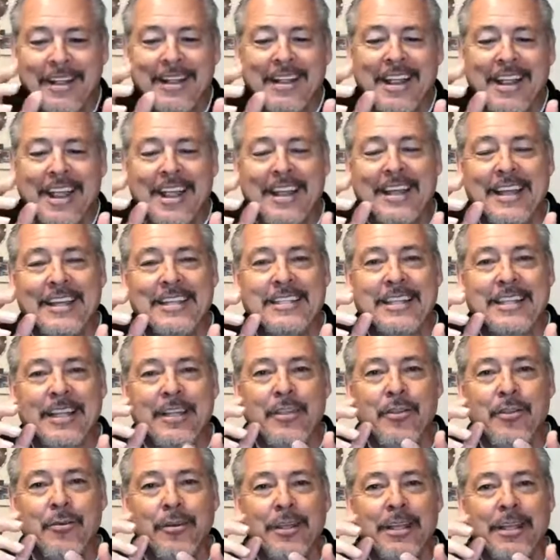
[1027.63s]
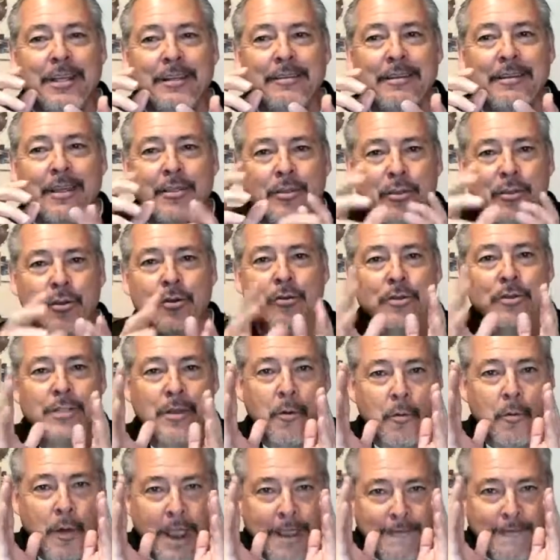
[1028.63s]
is that you can use
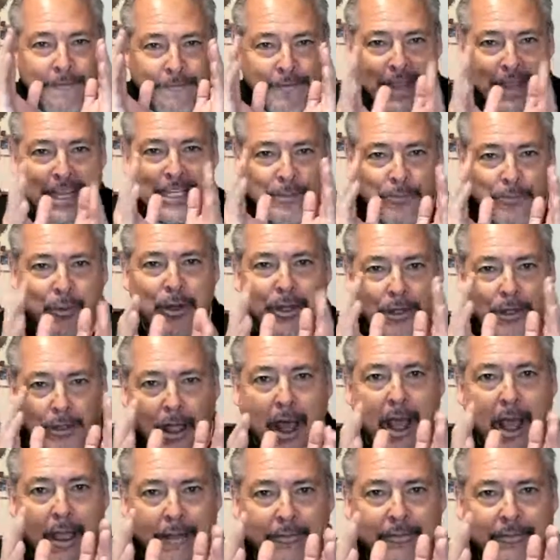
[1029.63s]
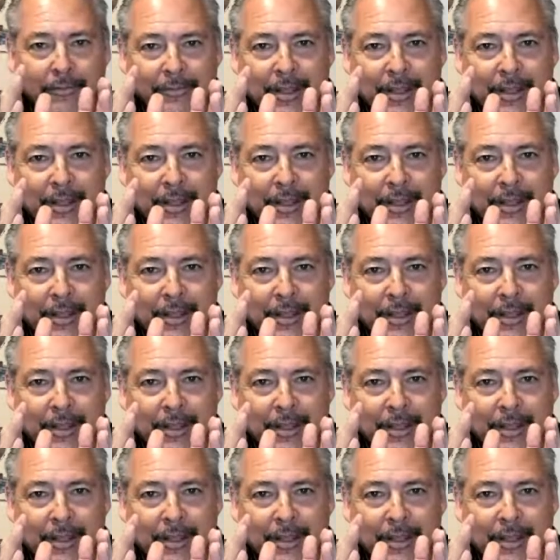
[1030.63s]
a Facebook Live.